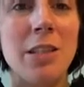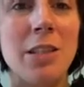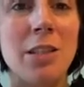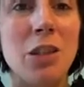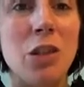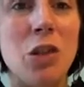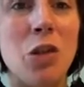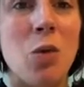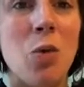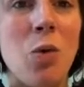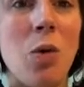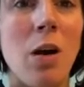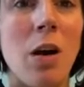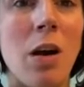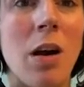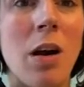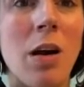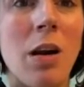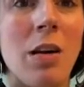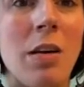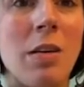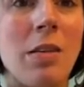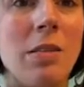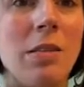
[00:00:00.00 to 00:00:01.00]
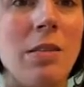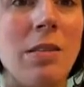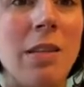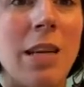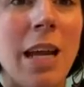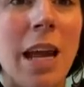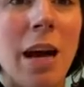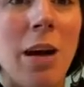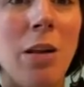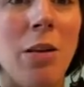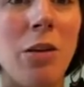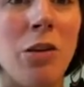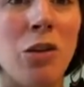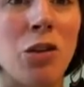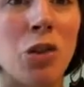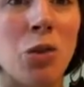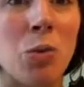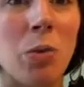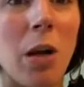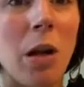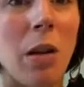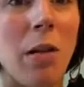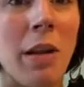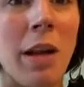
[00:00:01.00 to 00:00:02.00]
your nail
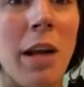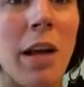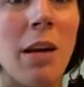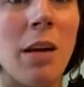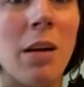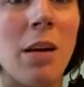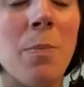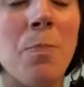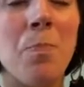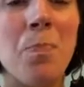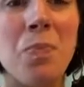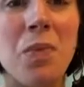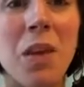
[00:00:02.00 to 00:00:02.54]
drill here,